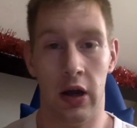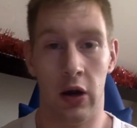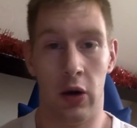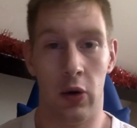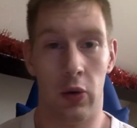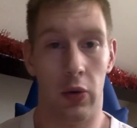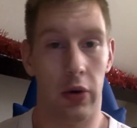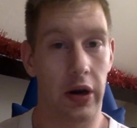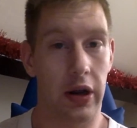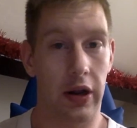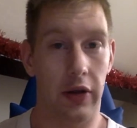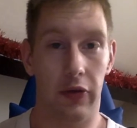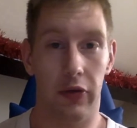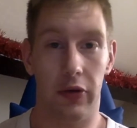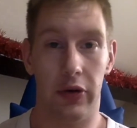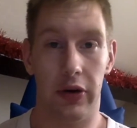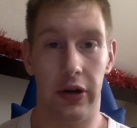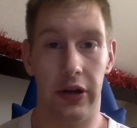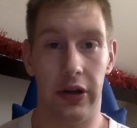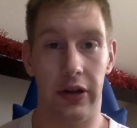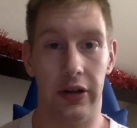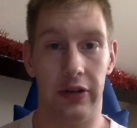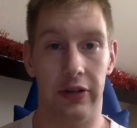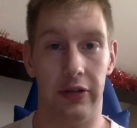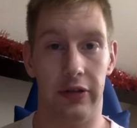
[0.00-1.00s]
whatever it
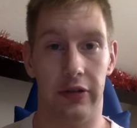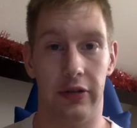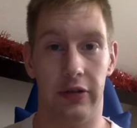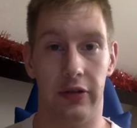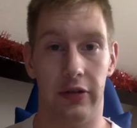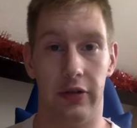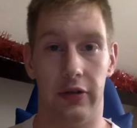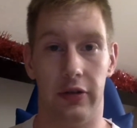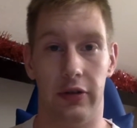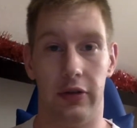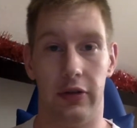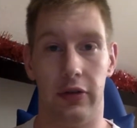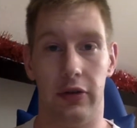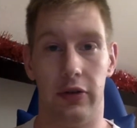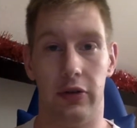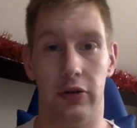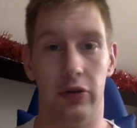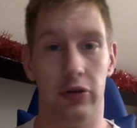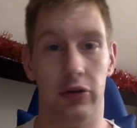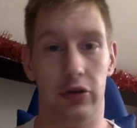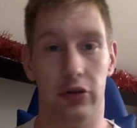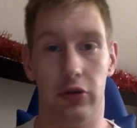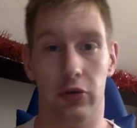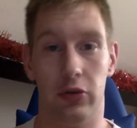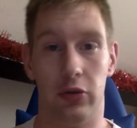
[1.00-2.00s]
is. You
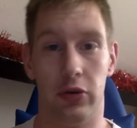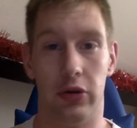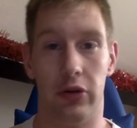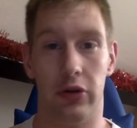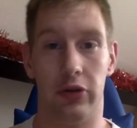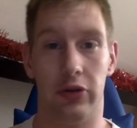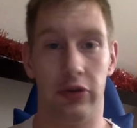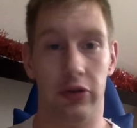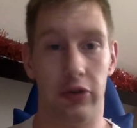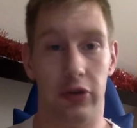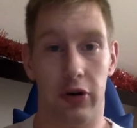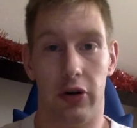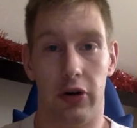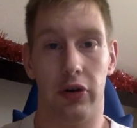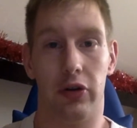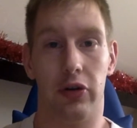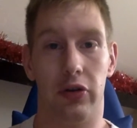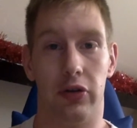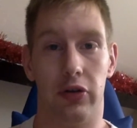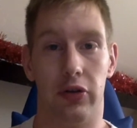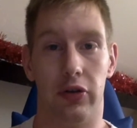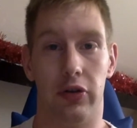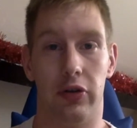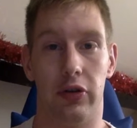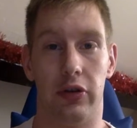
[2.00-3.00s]
just want to start
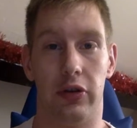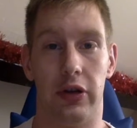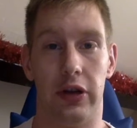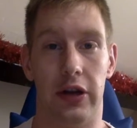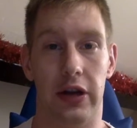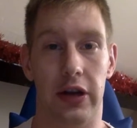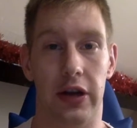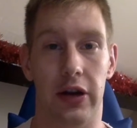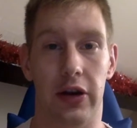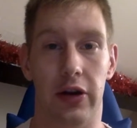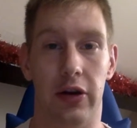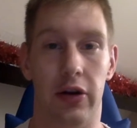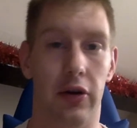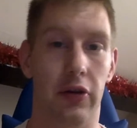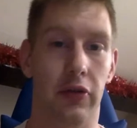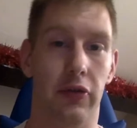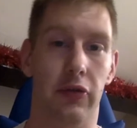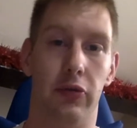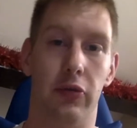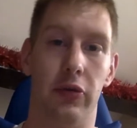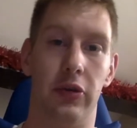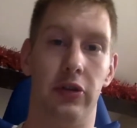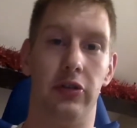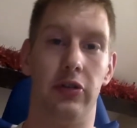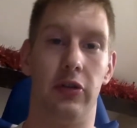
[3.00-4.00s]
the year off
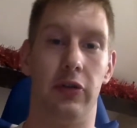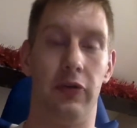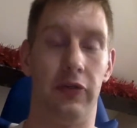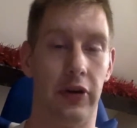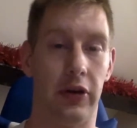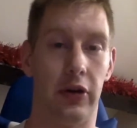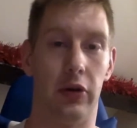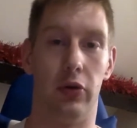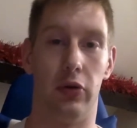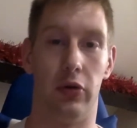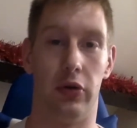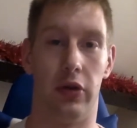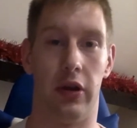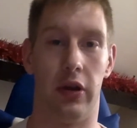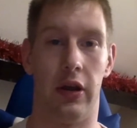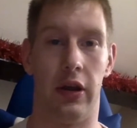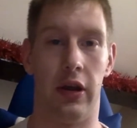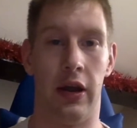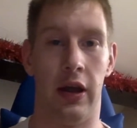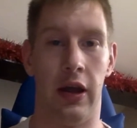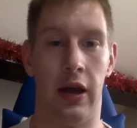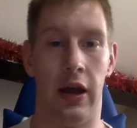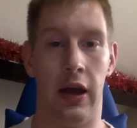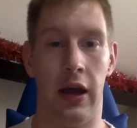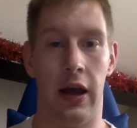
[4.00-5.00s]
with something good.
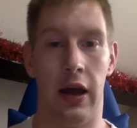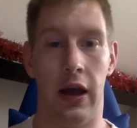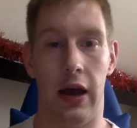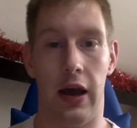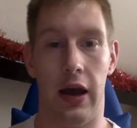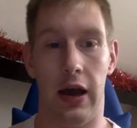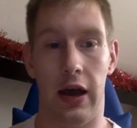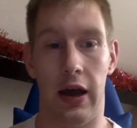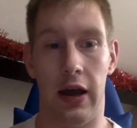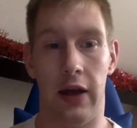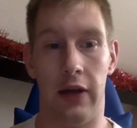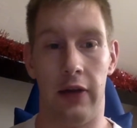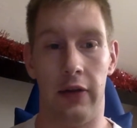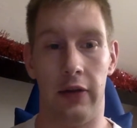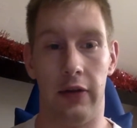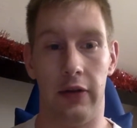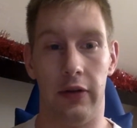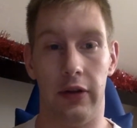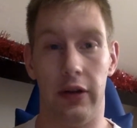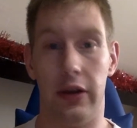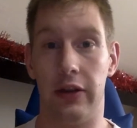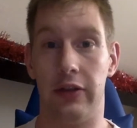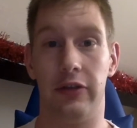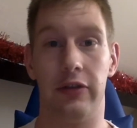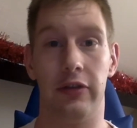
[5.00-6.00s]
And
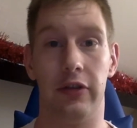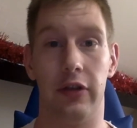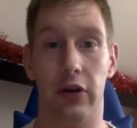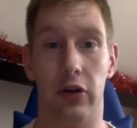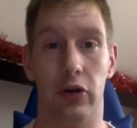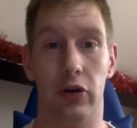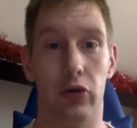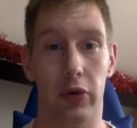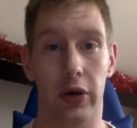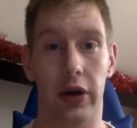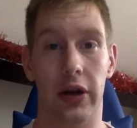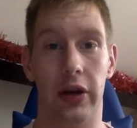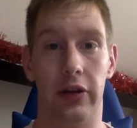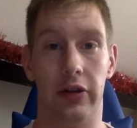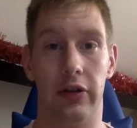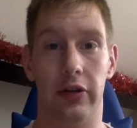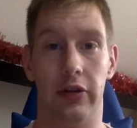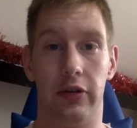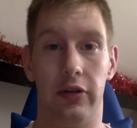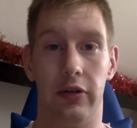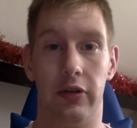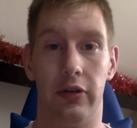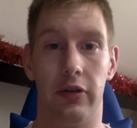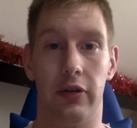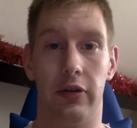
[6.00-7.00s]
that's a great
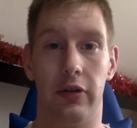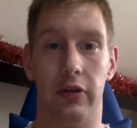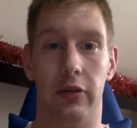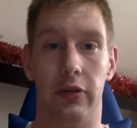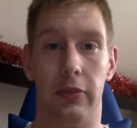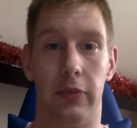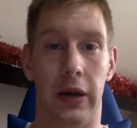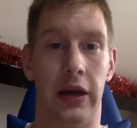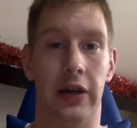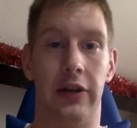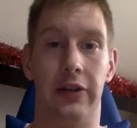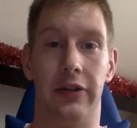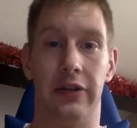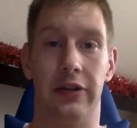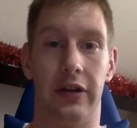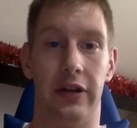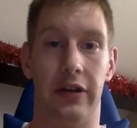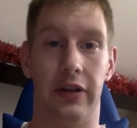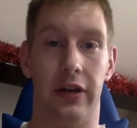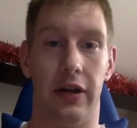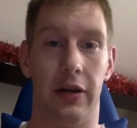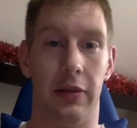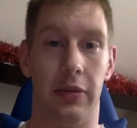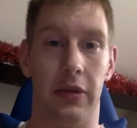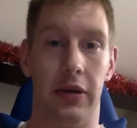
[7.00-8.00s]
mindset.
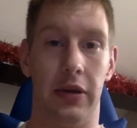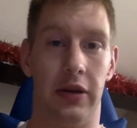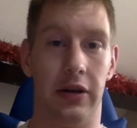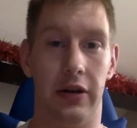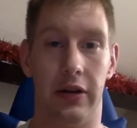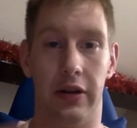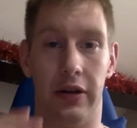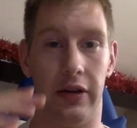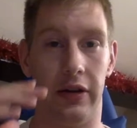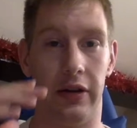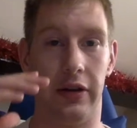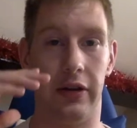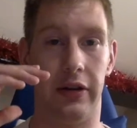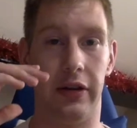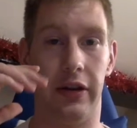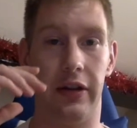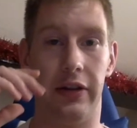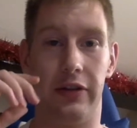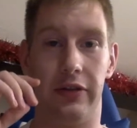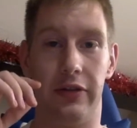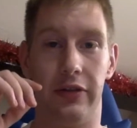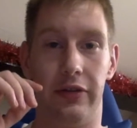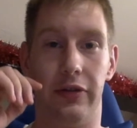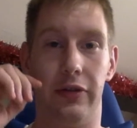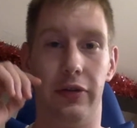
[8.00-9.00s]
I mean,
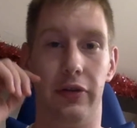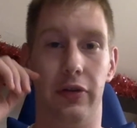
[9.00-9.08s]
that's